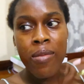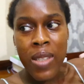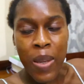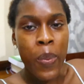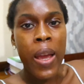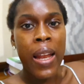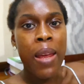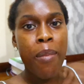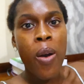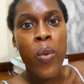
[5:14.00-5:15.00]

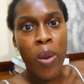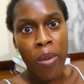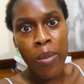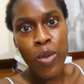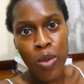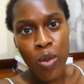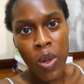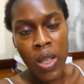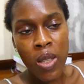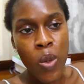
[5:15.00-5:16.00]
Typically, a man will not be able to
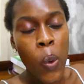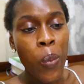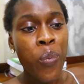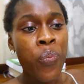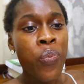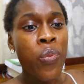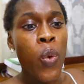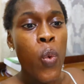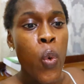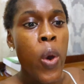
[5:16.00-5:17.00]
do it. So
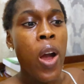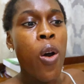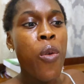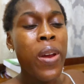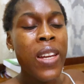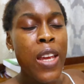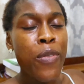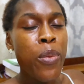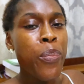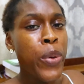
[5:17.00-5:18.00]
we were already
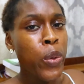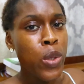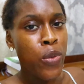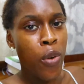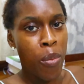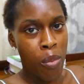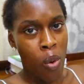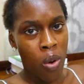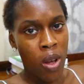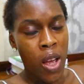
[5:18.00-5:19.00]
even built for
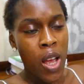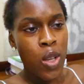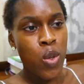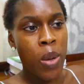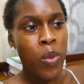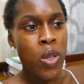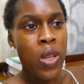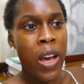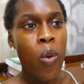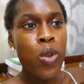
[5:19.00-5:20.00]
more. So I
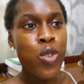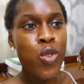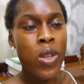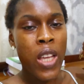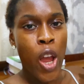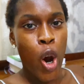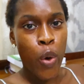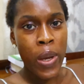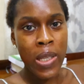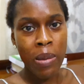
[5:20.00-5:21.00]
want to just
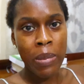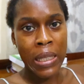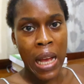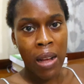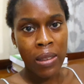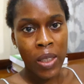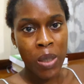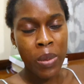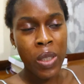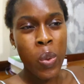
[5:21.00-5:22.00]
encourage somebody out there,
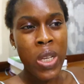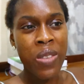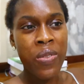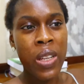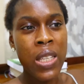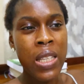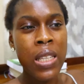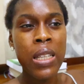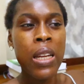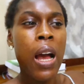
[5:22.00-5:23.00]
somebody who is
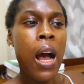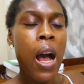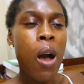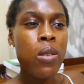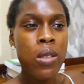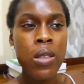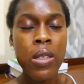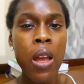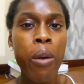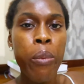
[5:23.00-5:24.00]
sitting in their house, sitting
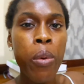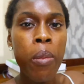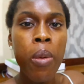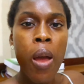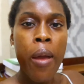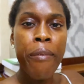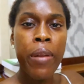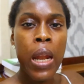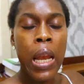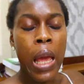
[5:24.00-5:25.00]
in their room,
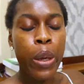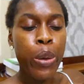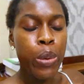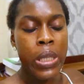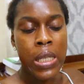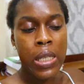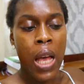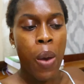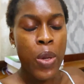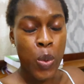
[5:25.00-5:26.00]
feeling like, you know, this
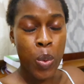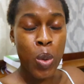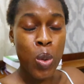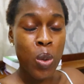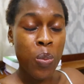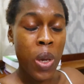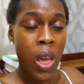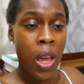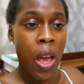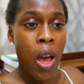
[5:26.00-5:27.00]
is how it's supposed to
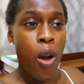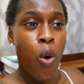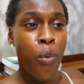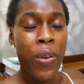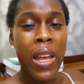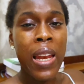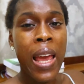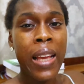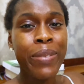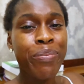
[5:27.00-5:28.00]
be, or feeling
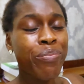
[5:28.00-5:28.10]
like,